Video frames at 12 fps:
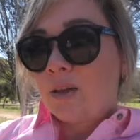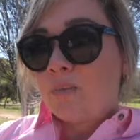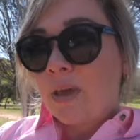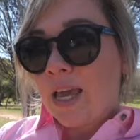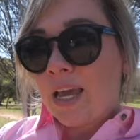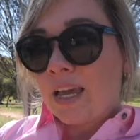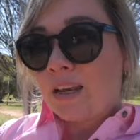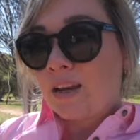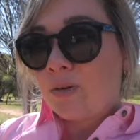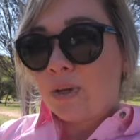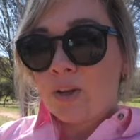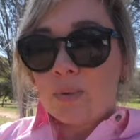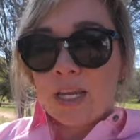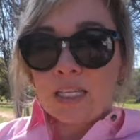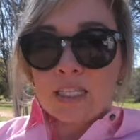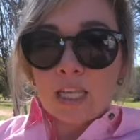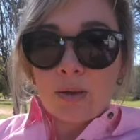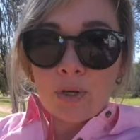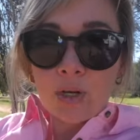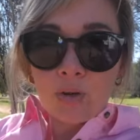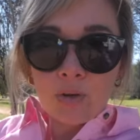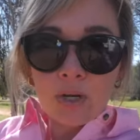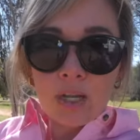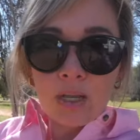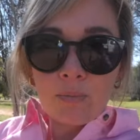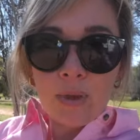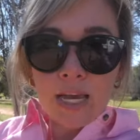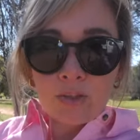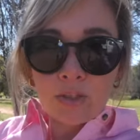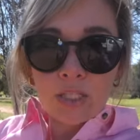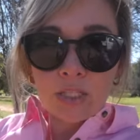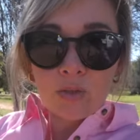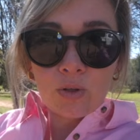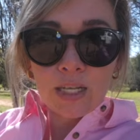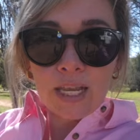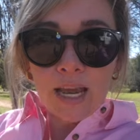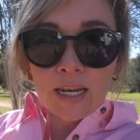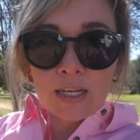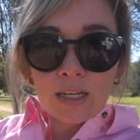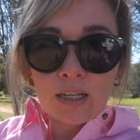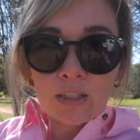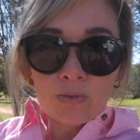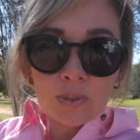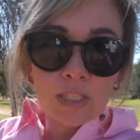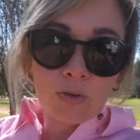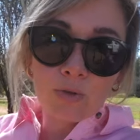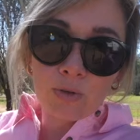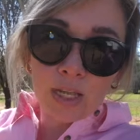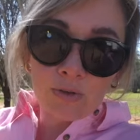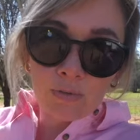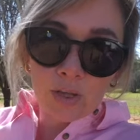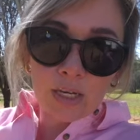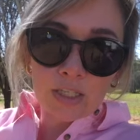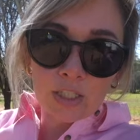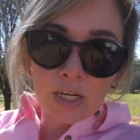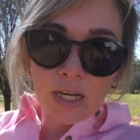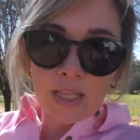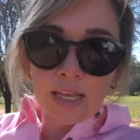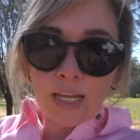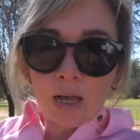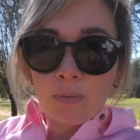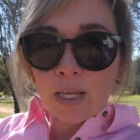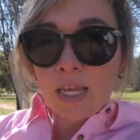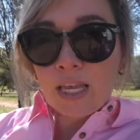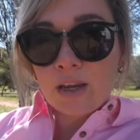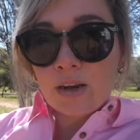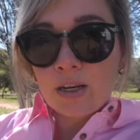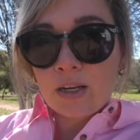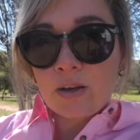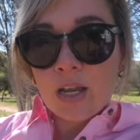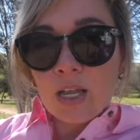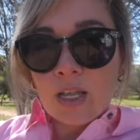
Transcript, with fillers: man, when you've been sleeping on mattresses all in Canada, because we sold all our furniture, and then coming here and,